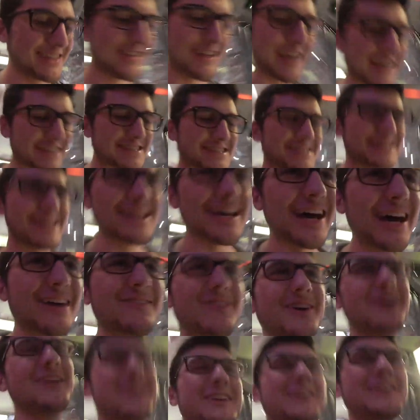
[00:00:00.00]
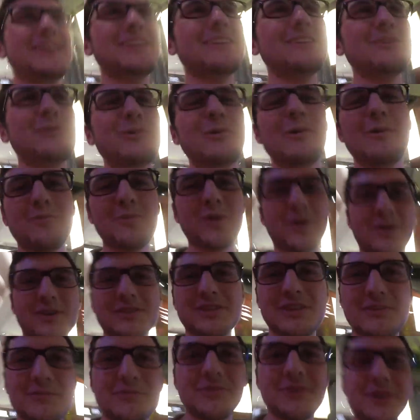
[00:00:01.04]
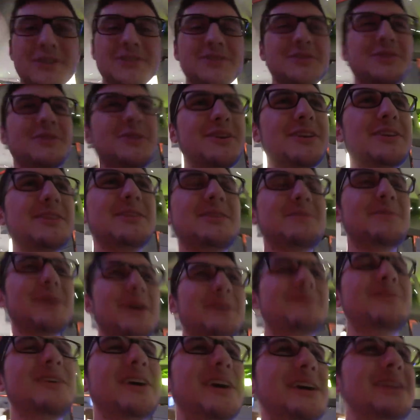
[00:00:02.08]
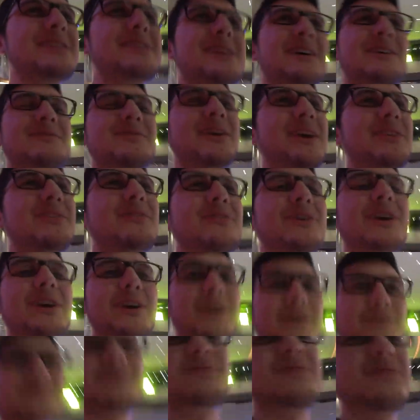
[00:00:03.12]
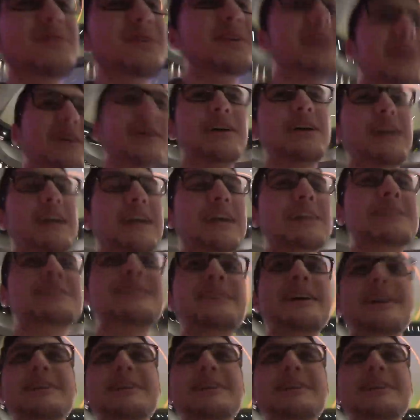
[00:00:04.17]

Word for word: Next hand, I'm all in because I'm forced to go all in the big blind. I have eight three off against